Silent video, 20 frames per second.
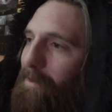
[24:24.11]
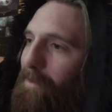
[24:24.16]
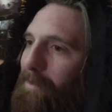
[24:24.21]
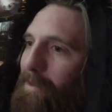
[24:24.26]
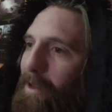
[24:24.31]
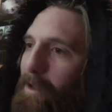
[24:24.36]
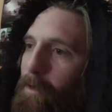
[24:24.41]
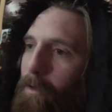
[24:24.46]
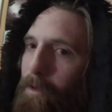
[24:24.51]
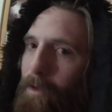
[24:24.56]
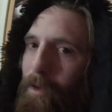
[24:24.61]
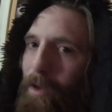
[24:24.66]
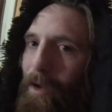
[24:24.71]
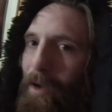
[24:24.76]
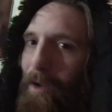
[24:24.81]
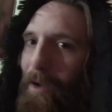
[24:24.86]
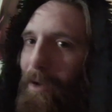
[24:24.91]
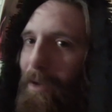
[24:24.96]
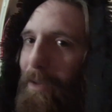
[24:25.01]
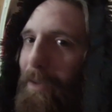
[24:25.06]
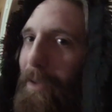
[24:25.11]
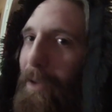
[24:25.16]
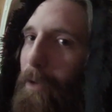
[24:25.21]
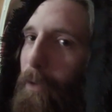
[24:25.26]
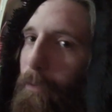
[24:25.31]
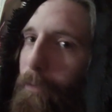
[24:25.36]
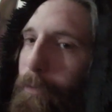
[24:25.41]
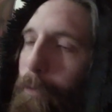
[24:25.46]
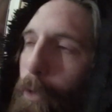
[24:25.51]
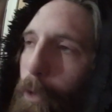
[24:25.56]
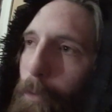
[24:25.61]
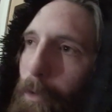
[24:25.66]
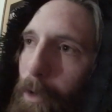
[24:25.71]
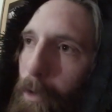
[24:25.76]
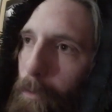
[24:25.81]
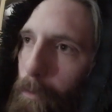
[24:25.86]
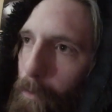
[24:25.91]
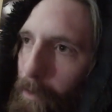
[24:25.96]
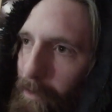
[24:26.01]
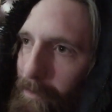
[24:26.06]
that whole uh, that whole
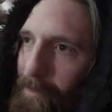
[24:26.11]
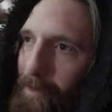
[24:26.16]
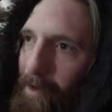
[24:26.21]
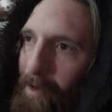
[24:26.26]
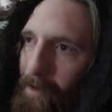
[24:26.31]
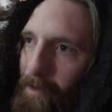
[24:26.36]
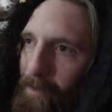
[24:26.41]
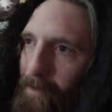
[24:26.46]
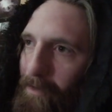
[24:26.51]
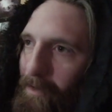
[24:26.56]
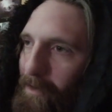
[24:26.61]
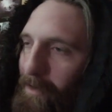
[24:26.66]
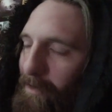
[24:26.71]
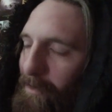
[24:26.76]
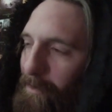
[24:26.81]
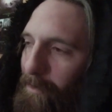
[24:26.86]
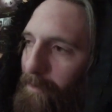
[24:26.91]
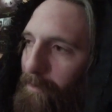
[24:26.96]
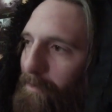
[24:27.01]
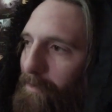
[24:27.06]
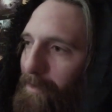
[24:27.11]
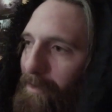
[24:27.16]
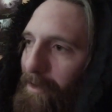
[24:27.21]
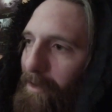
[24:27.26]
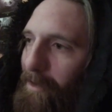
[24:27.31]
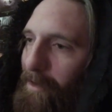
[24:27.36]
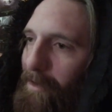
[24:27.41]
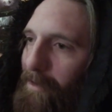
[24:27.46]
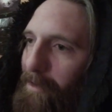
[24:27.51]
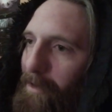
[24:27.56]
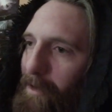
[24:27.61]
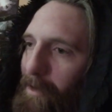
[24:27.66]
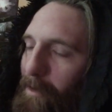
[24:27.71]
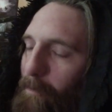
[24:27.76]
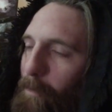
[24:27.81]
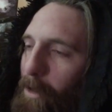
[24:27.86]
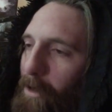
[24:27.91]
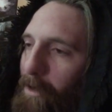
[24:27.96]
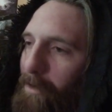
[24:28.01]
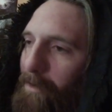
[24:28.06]
formula works out in like those in like
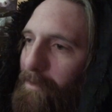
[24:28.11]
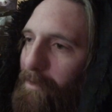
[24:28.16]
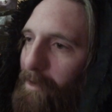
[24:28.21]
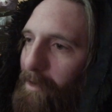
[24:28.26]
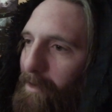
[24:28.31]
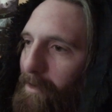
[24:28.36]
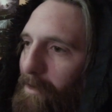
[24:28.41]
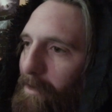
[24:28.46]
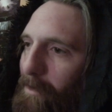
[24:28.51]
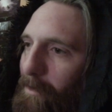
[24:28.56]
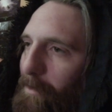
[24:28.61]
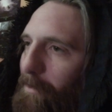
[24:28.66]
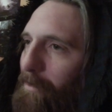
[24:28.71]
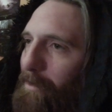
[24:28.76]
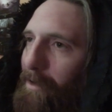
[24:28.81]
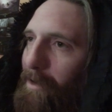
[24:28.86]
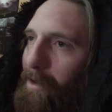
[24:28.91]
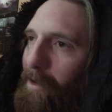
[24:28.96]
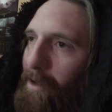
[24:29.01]
American Psycho,